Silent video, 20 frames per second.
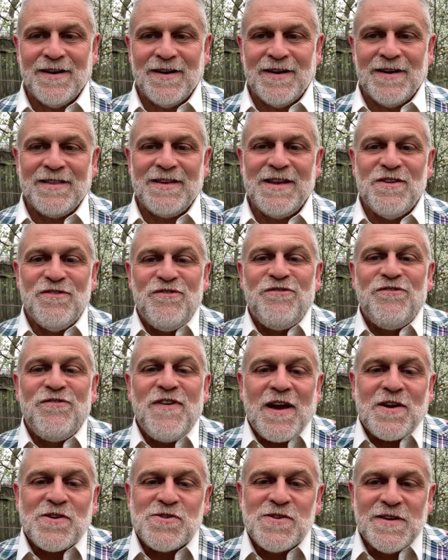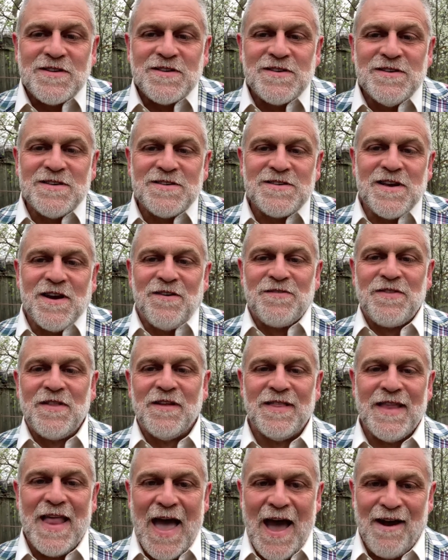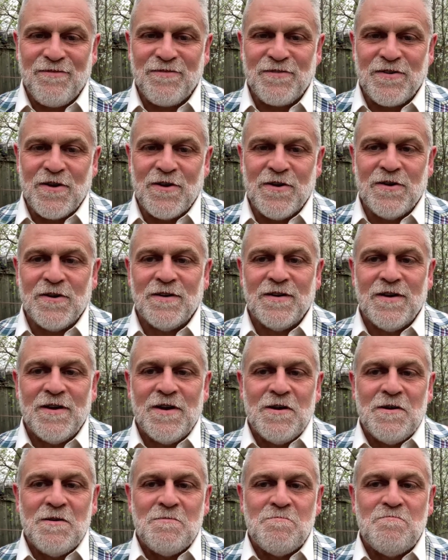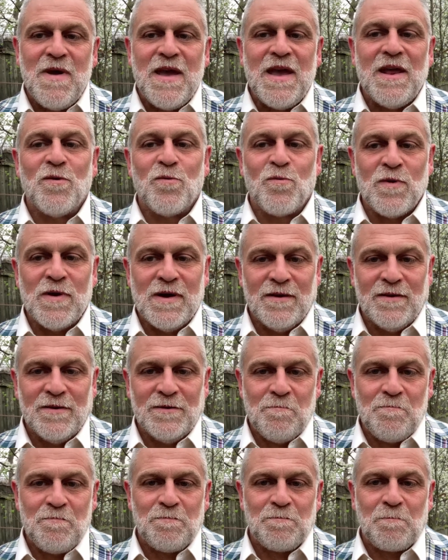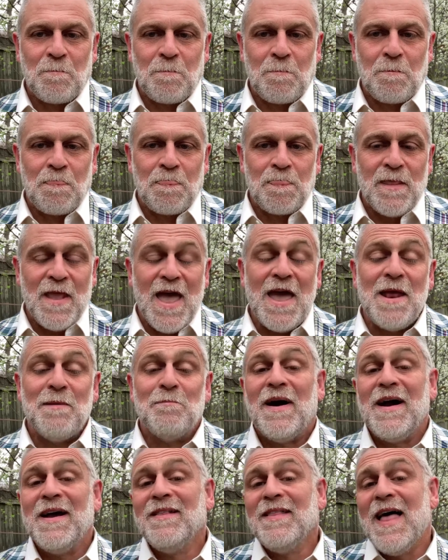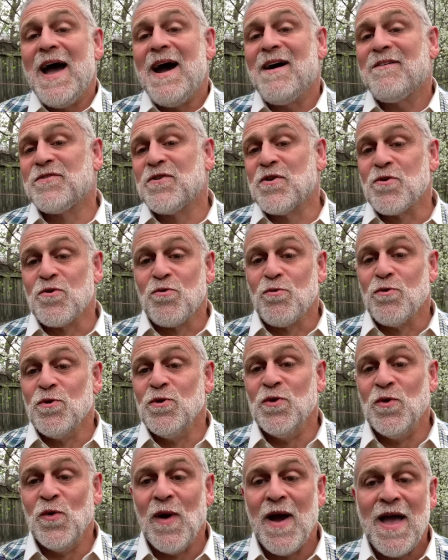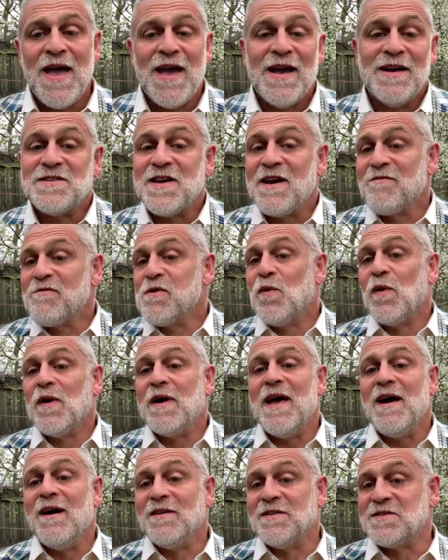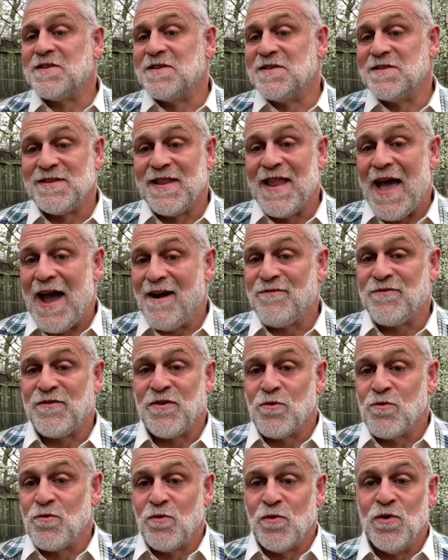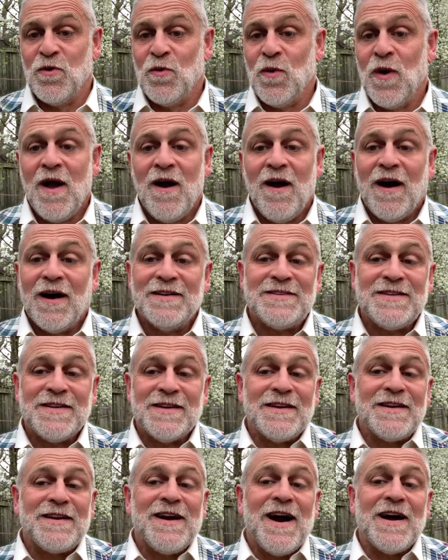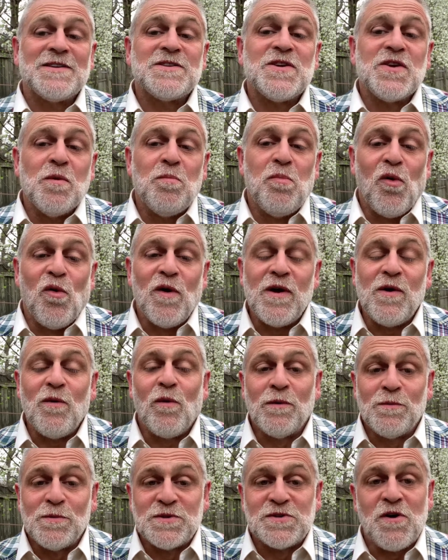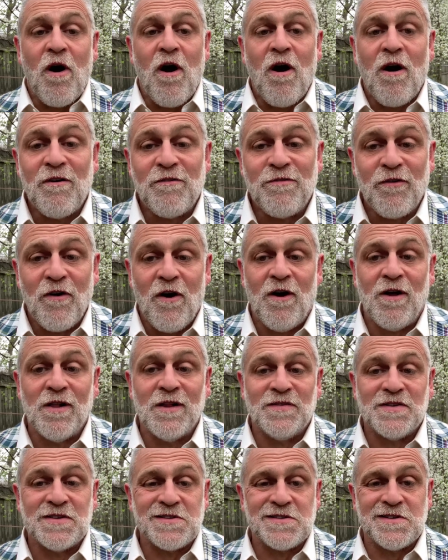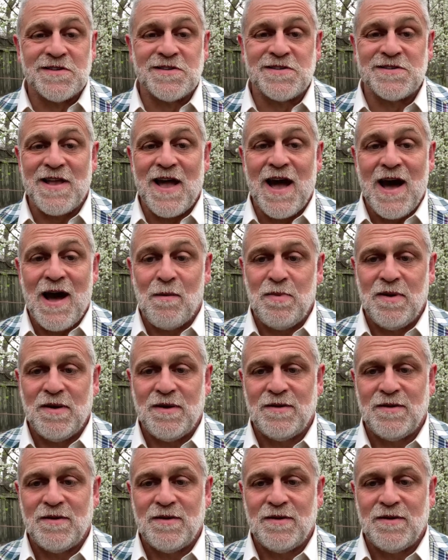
The infectiousness of the laughter made it real. And my laughter grew as everyone else's laughter grew until it got to the point where it was hard for all of us to stop.